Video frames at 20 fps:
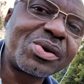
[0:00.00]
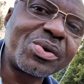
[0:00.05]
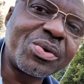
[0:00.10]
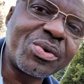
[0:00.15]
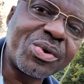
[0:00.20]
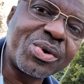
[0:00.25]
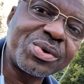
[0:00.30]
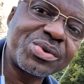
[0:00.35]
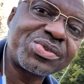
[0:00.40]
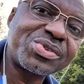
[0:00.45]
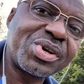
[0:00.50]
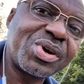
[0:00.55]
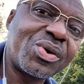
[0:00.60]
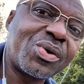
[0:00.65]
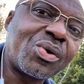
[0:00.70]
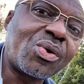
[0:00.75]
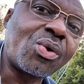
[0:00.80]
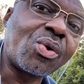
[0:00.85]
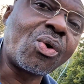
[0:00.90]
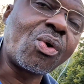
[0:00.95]
gurus
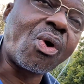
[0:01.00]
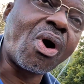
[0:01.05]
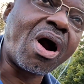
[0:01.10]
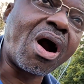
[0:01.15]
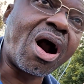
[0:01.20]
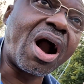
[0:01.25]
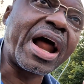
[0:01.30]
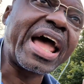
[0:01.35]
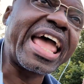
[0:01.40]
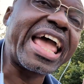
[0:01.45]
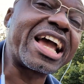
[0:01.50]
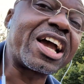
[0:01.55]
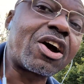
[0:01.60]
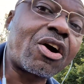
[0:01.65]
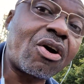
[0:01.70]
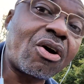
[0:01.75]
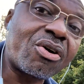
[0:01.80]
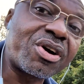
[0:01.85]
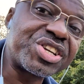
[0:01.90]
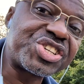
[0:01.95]
who are
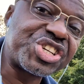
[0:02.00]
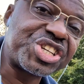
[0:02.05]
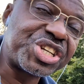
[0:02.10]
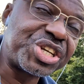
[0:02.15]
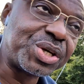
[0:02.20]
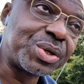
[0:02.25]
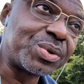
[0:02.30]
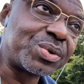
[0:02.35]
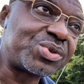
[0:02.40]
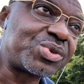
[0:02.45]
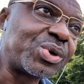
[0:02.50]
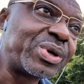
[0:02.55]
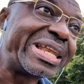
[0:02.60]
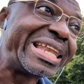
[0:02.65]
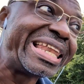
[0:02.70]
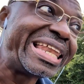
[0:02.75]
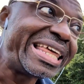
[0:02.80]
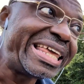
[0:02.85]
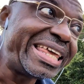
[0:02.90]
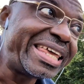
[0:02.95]
encouraging you to
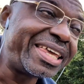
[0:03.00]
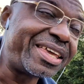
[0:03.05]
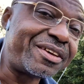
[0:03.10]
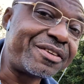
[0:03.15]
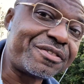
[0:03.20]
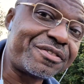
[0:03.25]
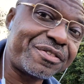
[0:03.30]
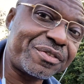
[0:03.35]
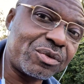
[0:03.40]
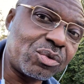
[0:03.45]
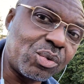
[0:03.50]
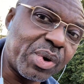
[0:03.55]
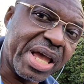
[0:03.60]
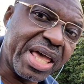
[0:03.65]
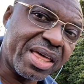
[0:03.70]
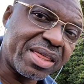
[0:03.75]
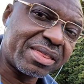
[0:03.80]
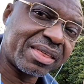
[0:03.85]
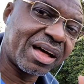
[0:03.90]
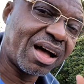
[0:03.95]
live
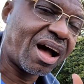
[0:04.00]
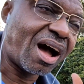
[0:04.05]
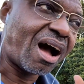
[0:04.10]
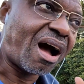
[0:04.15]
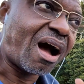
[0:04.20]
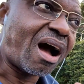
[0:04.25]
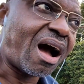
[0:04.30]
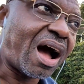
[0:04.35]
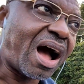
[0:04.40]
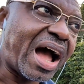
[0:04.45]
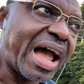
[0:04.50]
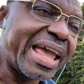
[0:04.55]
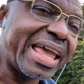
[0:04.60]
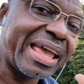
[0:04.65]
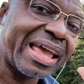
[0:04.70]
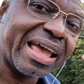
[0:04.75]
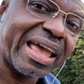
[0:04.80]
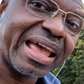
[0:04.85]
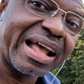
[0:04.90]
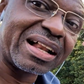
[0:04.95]
with
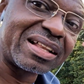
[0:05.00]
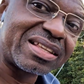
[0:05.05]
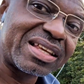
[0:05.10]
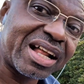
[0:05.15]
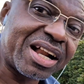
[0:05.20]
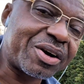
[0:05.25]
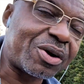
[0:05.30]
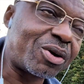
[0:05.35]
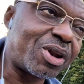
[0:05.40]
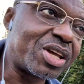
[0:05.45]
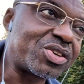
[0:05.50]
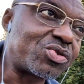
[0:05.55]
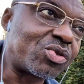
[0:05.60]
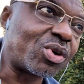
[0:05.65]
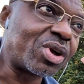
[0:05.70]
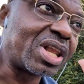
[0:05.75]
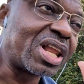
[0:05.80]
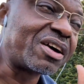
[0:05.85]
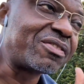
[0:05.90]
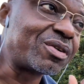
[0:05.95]
high LDL
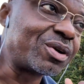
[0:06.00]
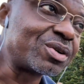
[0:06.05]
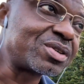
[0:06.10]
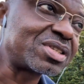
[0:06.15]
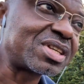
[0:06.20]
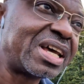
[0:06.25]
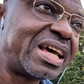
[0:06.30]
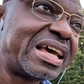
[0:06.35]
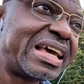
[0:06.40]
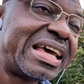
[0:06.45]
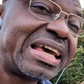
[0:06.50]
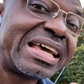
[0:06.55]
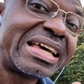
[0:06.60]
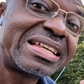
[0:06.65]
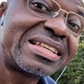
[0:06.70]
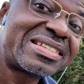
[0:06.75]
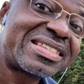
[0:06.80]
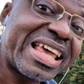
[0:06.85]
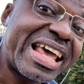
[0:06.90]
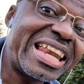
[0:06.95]
cholesterol levels,
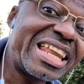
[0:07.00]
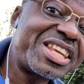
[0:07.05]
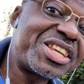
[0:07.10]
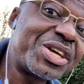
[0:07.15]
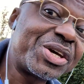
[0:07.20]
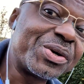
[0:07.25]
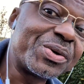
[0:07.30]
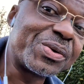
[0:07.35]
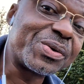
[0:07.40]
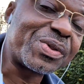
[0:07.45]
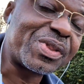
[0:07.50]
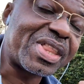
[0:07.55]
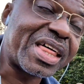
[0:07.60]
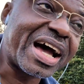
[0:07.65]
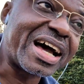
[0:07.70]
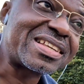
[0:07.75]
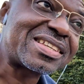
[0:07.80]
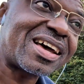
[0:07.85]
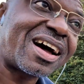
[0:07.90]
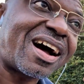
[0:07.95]
telling you
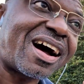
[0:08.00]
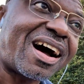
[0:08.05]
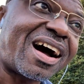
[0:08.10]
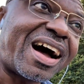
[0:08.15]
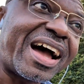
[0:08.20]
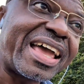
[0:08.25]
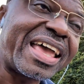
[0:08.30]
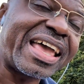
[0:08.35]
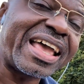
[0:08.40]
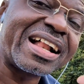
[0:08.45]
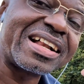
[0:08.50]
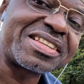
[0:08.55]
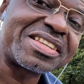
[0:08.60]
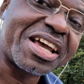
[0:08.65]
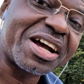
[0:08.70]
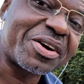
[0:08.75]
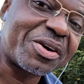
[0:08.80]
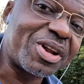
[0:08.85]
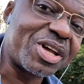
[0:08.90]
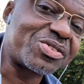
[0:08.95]
that high
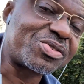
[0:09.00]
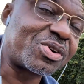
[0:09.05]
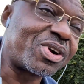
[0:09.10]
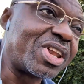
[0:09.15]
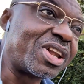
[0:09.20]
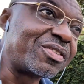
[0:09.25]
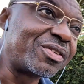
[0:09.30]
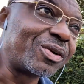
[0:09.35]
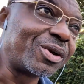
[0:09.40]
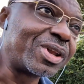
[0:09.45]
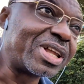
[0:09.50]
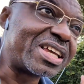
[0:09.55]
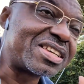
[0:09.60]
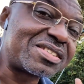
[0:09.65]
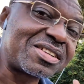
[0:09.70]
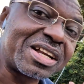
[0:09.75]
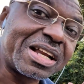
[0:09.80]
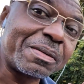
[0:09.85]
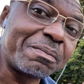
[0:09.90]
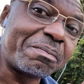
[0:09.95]
LDL cholesterol level
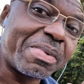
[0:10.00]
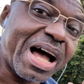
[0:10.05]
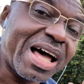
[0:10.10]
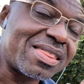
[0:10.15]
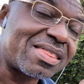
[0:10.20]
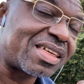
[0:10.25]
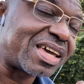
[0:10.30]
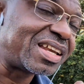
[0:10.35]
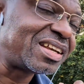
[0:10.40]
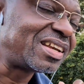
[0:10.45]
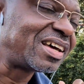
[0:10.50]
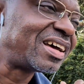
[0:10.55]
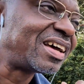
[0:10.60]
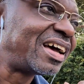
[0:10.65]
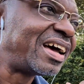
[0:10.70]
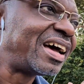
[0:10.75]
is not a bad thing.